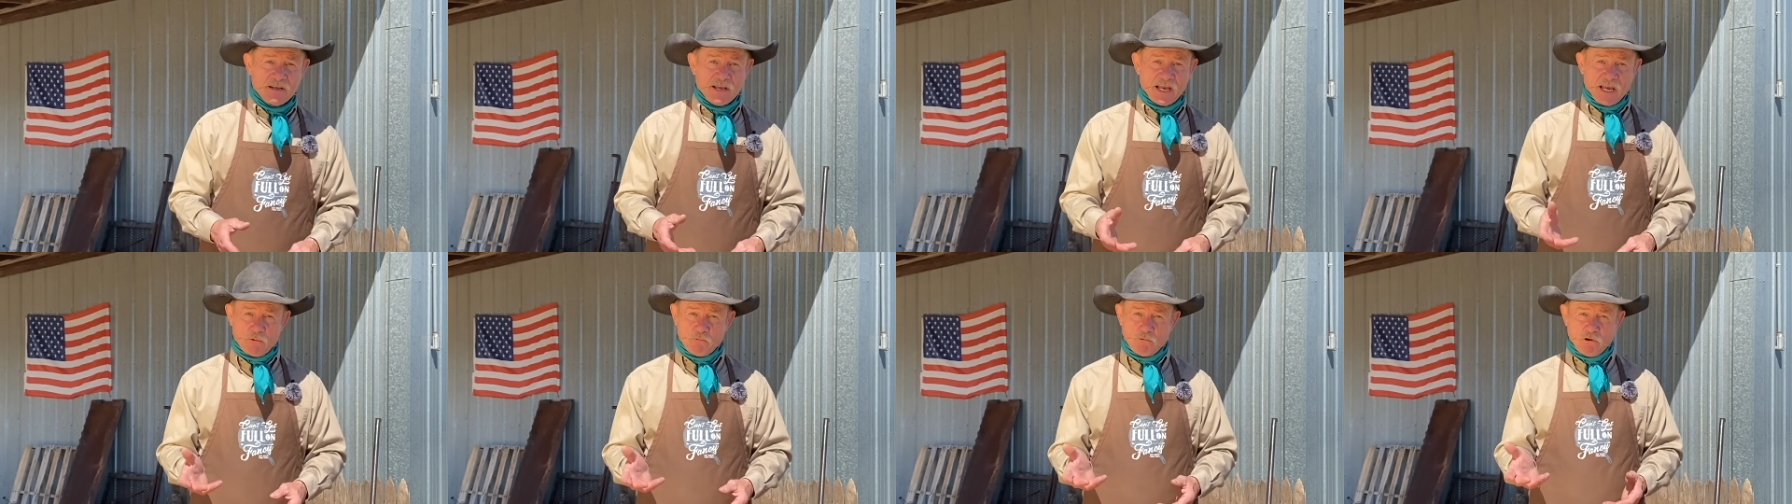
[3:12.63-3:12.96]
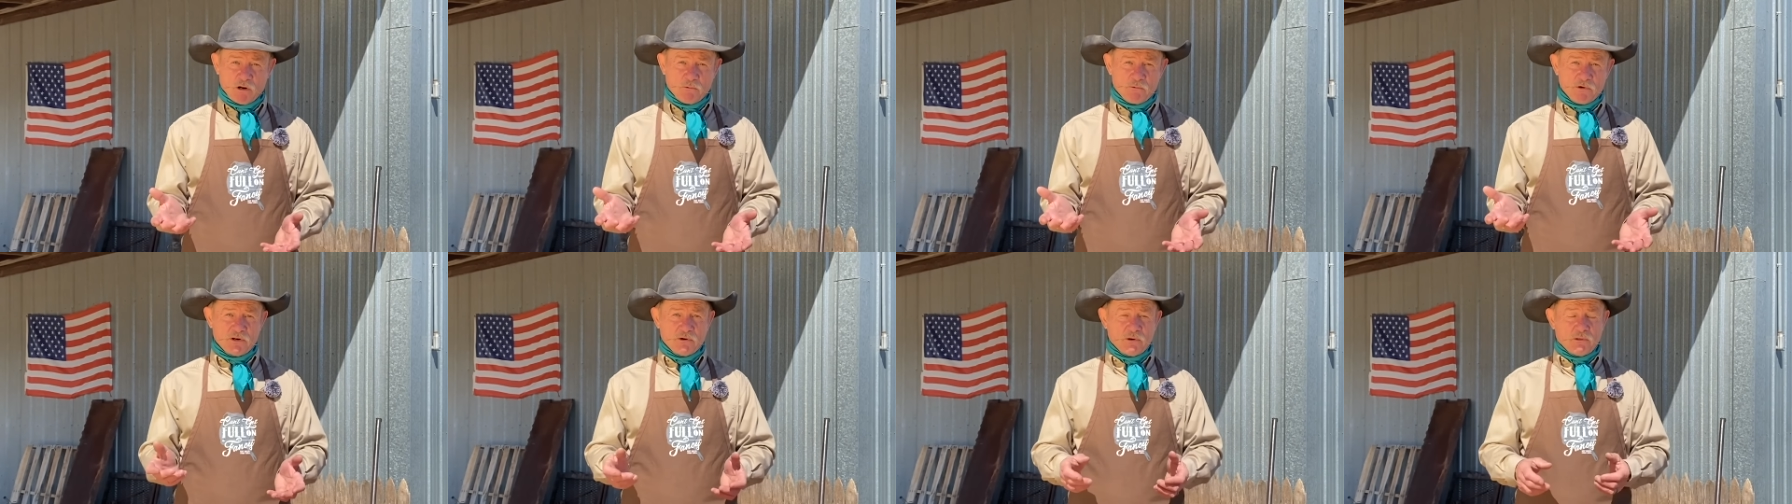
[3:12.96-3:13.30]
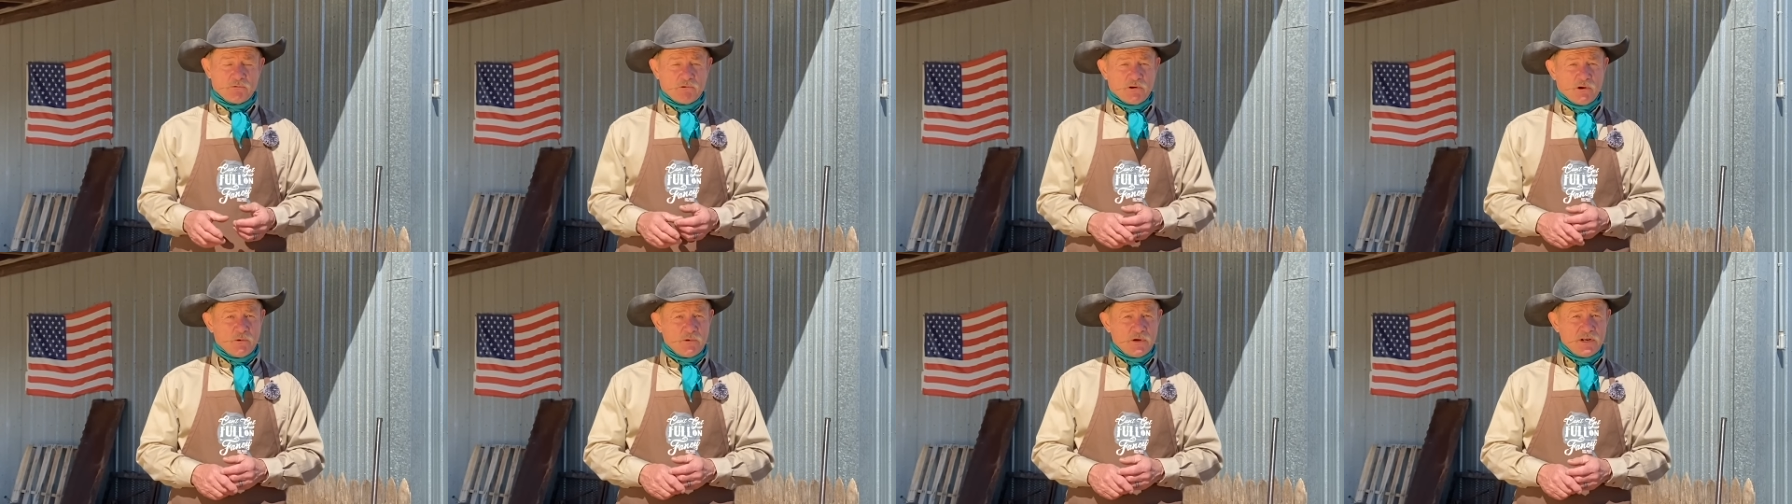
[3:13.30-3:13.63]
and what are we gonna
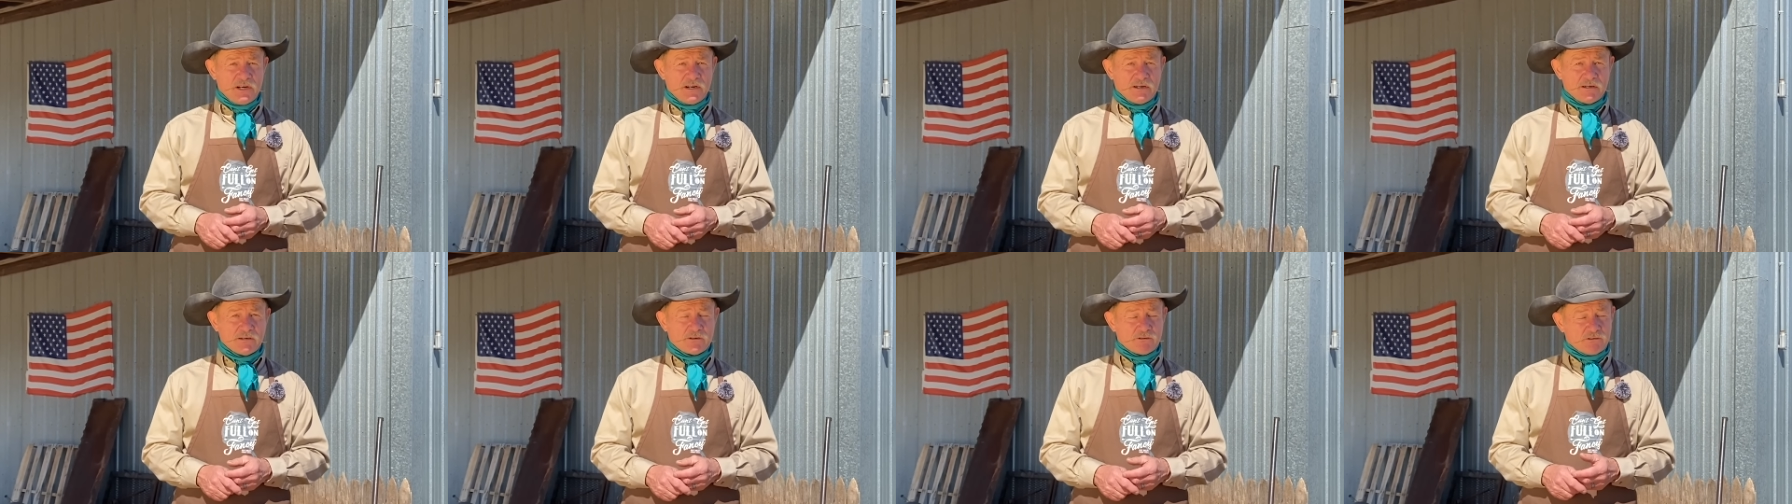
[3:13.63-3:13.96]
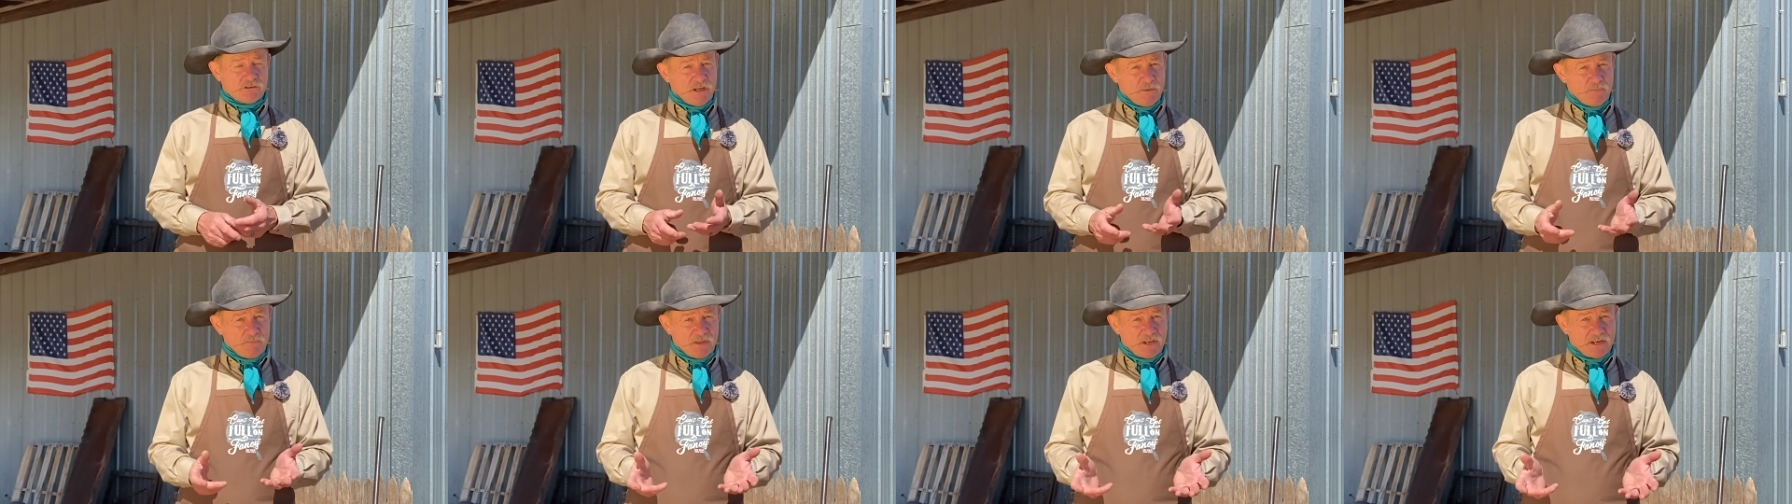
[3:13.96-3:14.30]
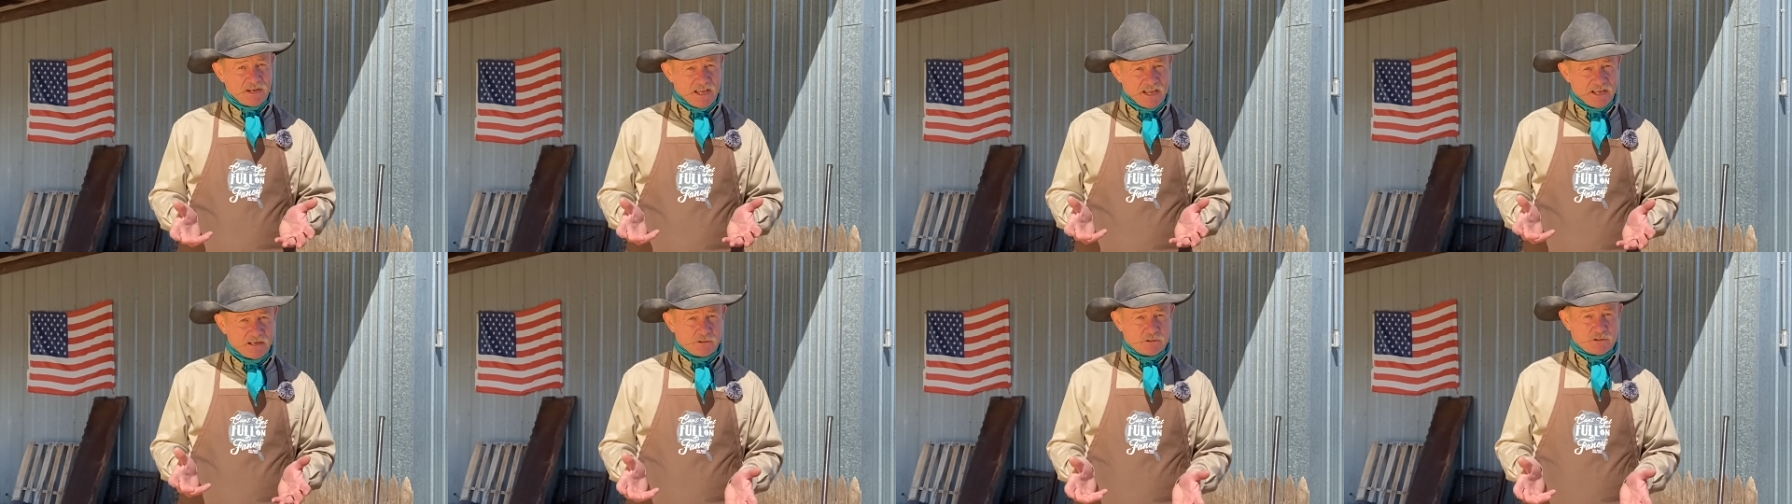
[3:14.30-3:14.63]
throw in there?
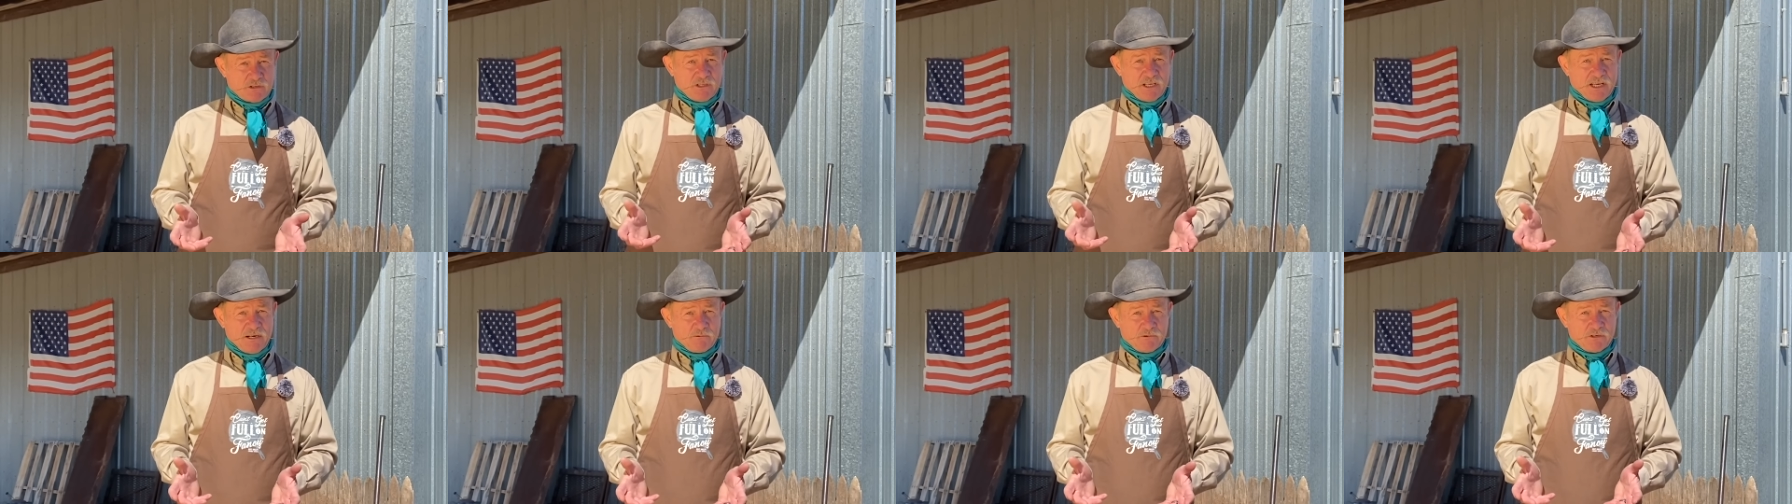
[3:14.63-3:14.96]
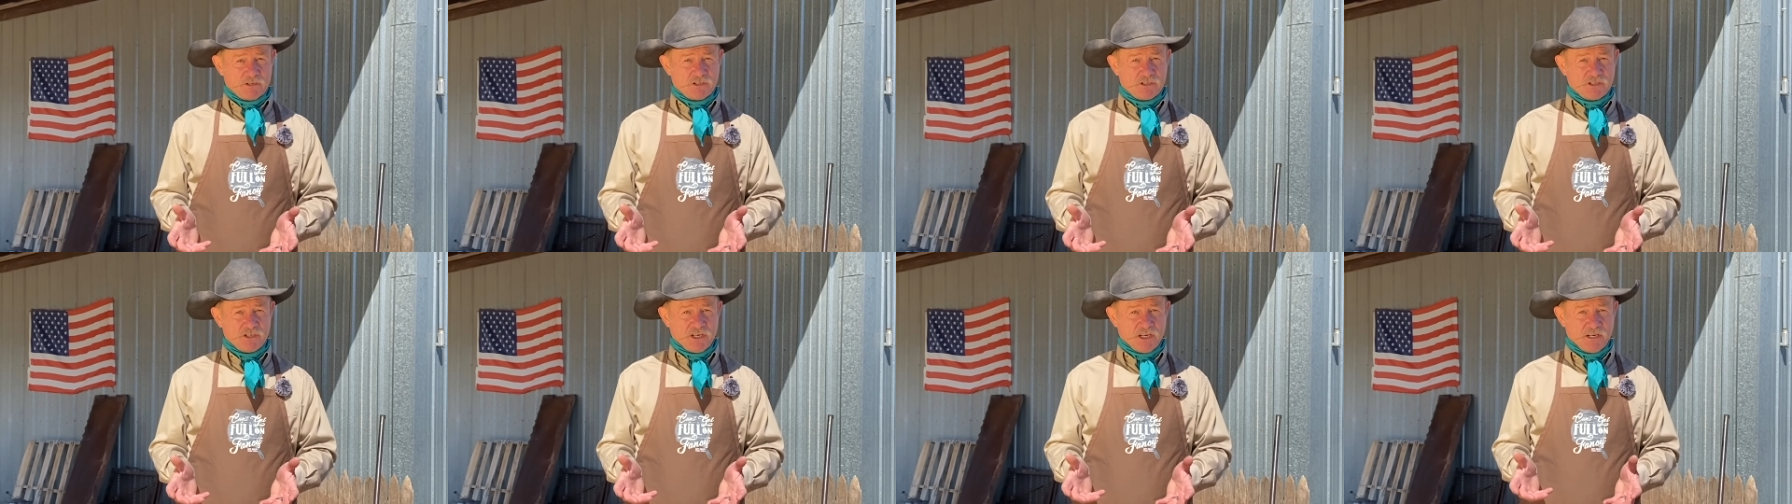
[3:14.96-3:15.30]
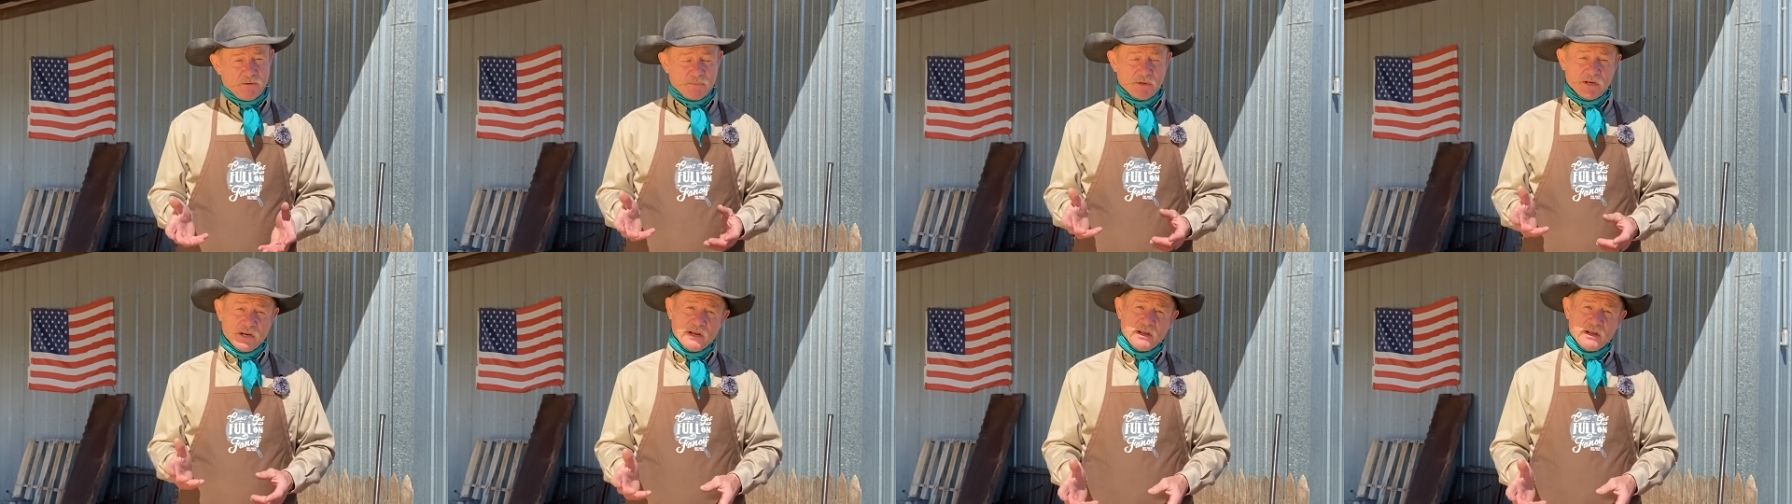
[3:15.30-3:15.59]
Something else that was cheap.